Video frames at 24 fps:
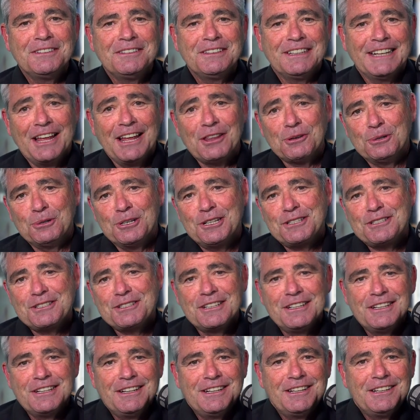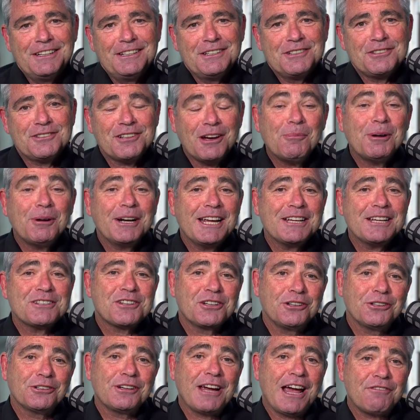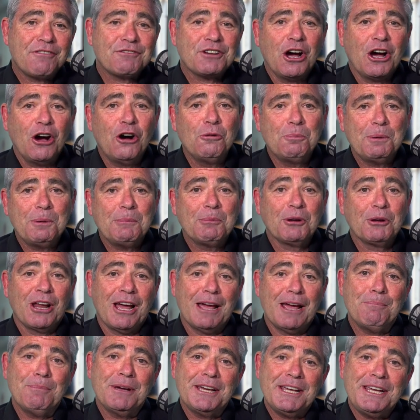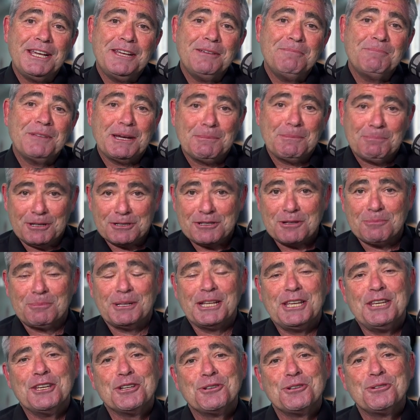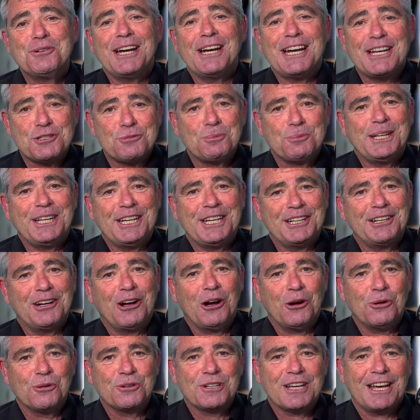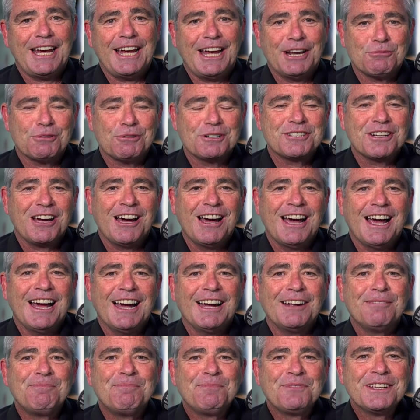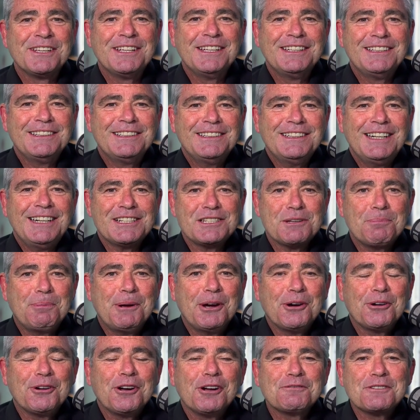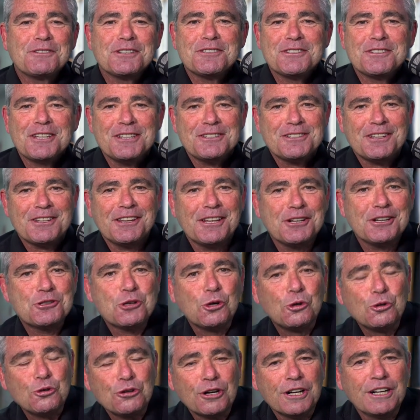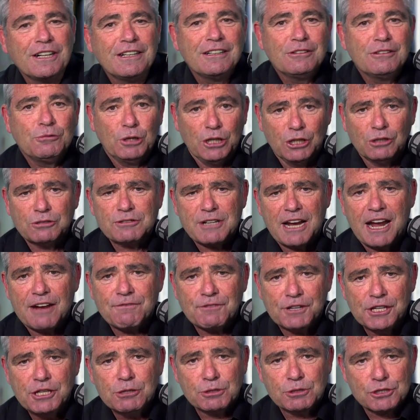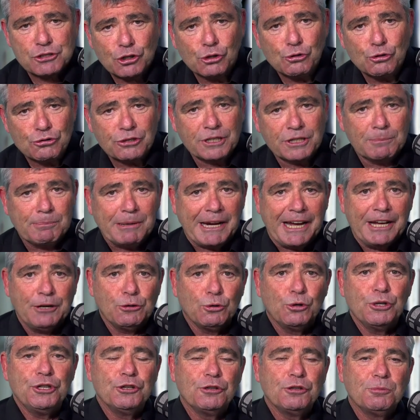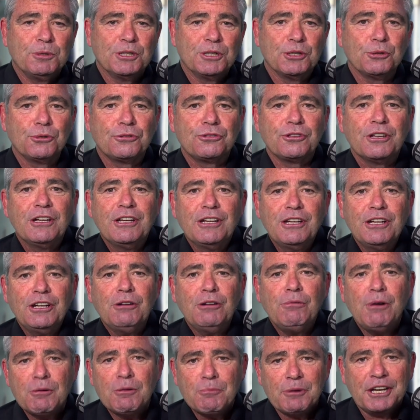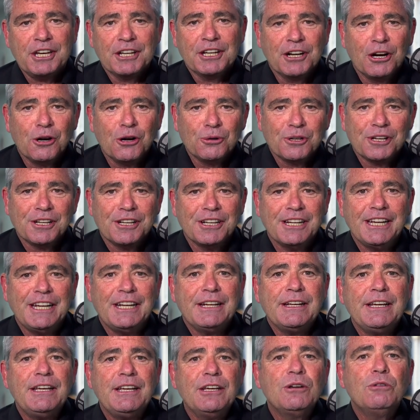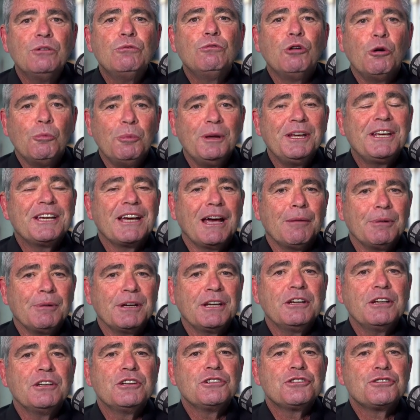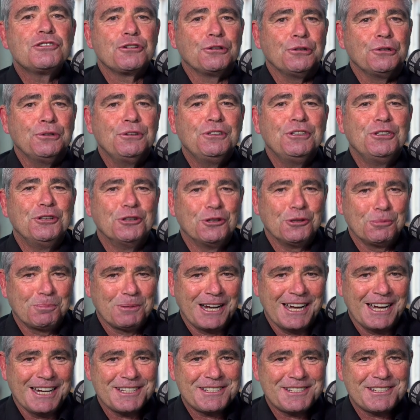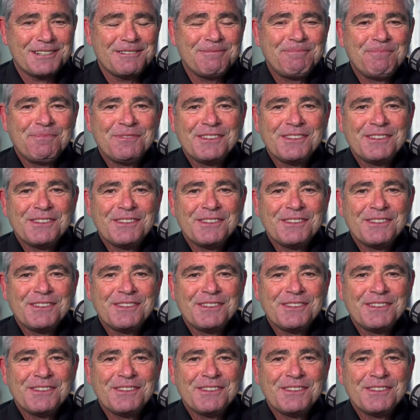In other words, someone has to look after old people like me and possibly you as we get older and retire. As a parent often says to their children, "We looked after you as children and paid all your bills. When we get old and needy, we'll be coming to your place."